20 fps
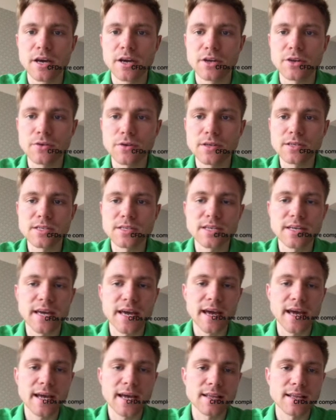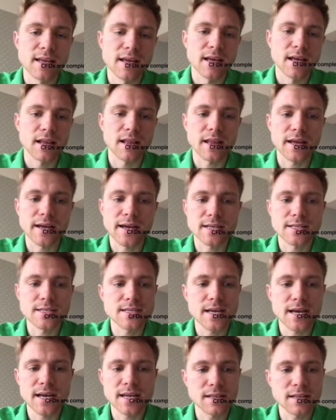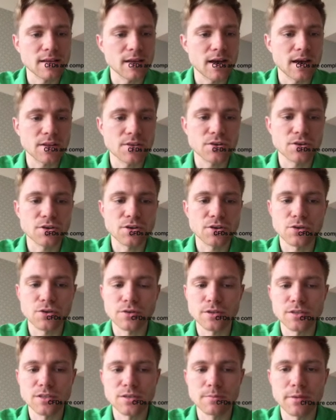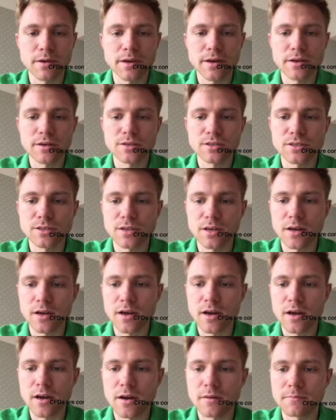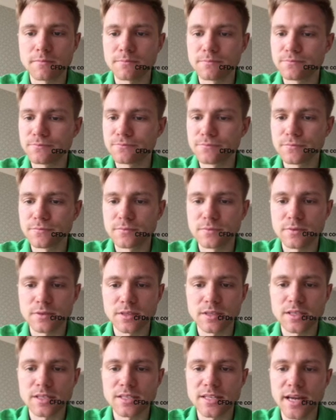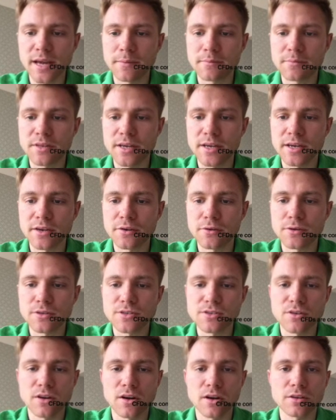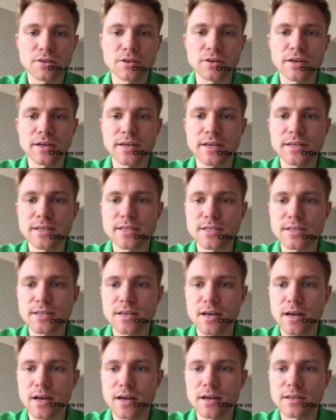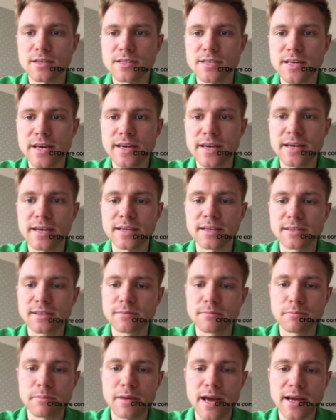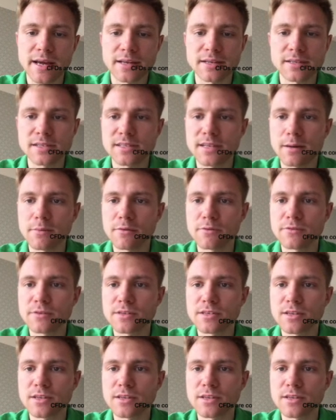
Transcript: USD CAD. Like I said, other currency pairs, uh, the same thing. US dollar is uh, taking back some of its